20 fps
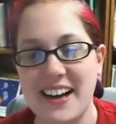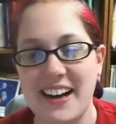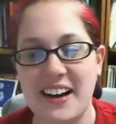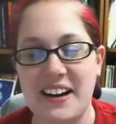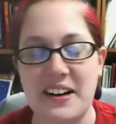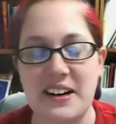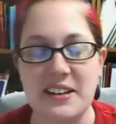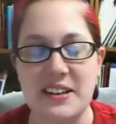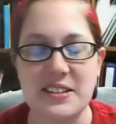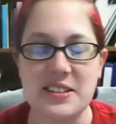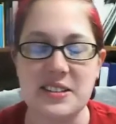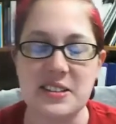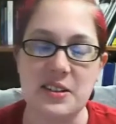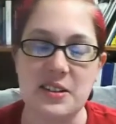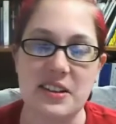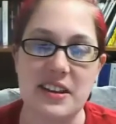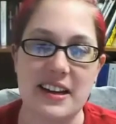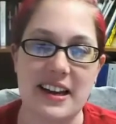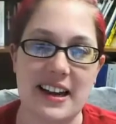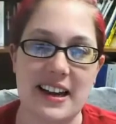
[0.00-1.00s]
Uh, so
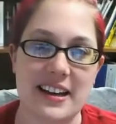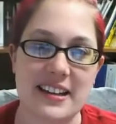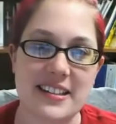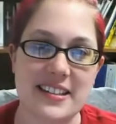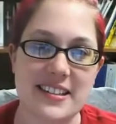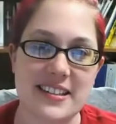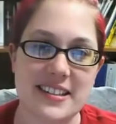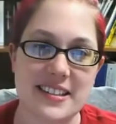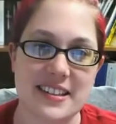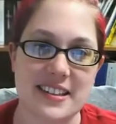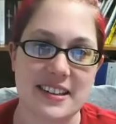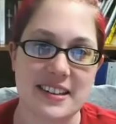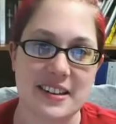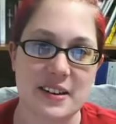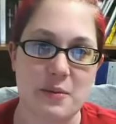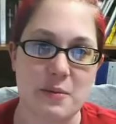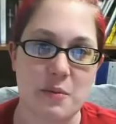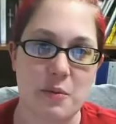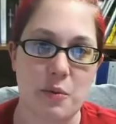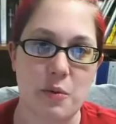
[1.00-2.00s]
they asked
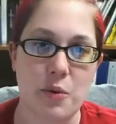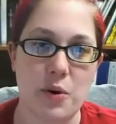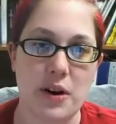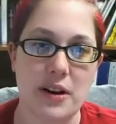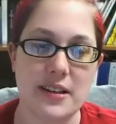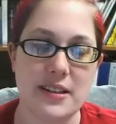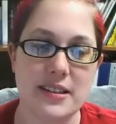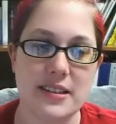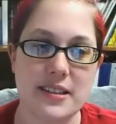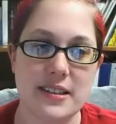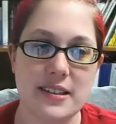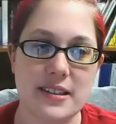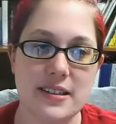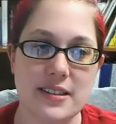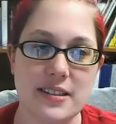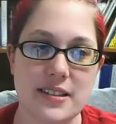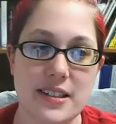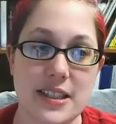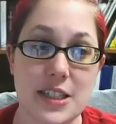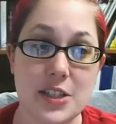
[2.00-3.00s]
um, what
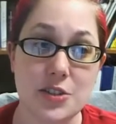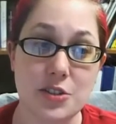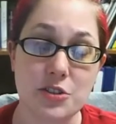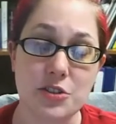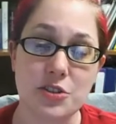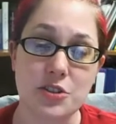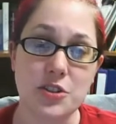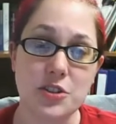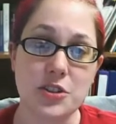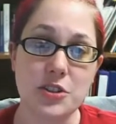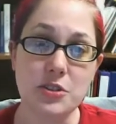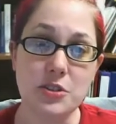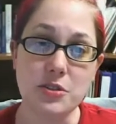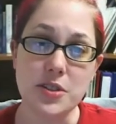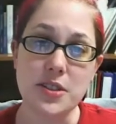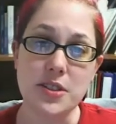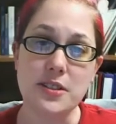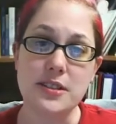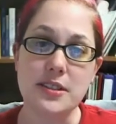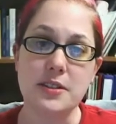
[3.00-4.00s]
teachers should do
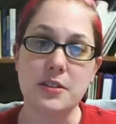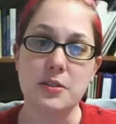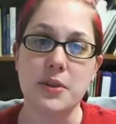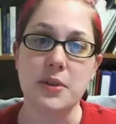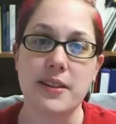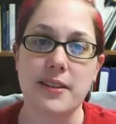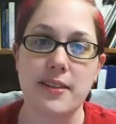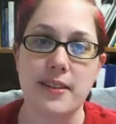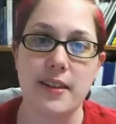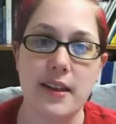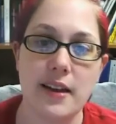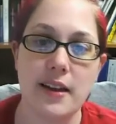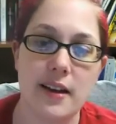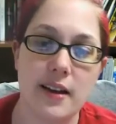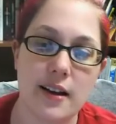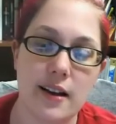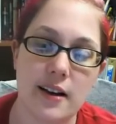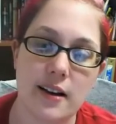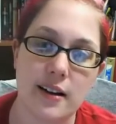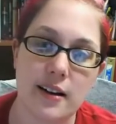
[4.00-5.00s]
to deal with
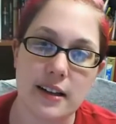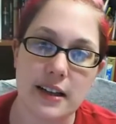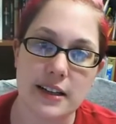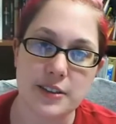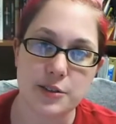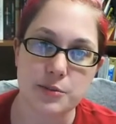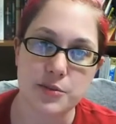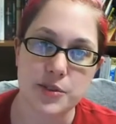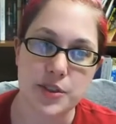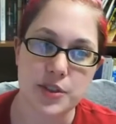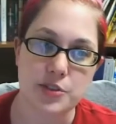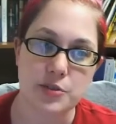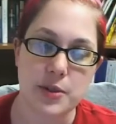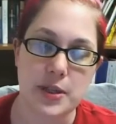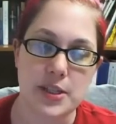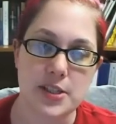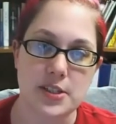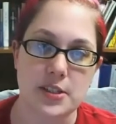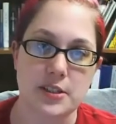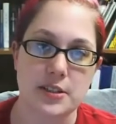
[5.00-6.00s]
uh, classroom
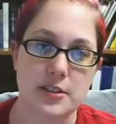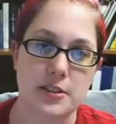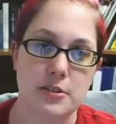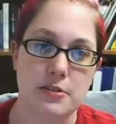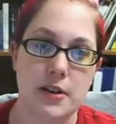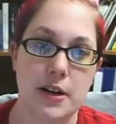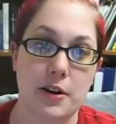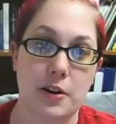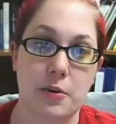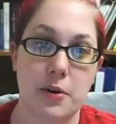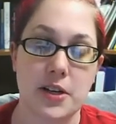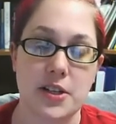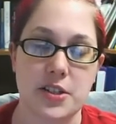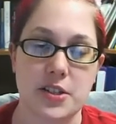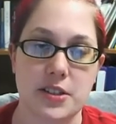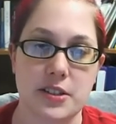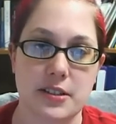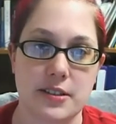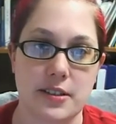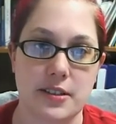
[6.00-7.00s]
situations around
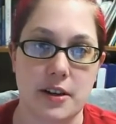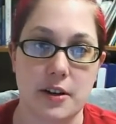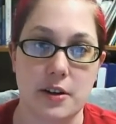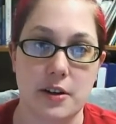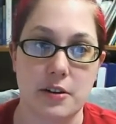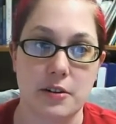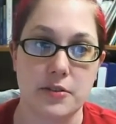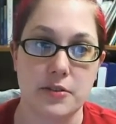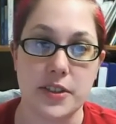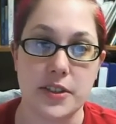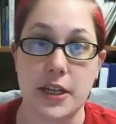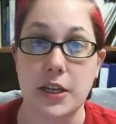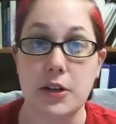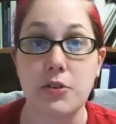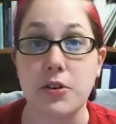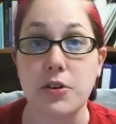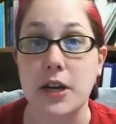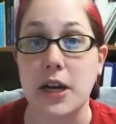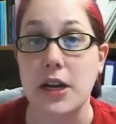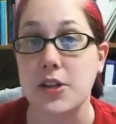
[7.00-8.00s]
questions of, say,
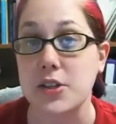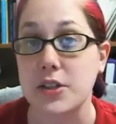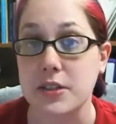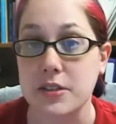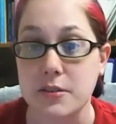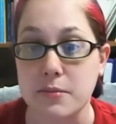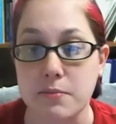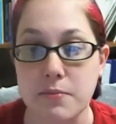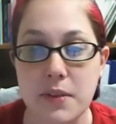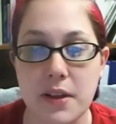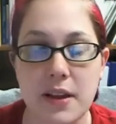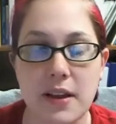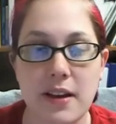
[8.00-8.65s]
creationism,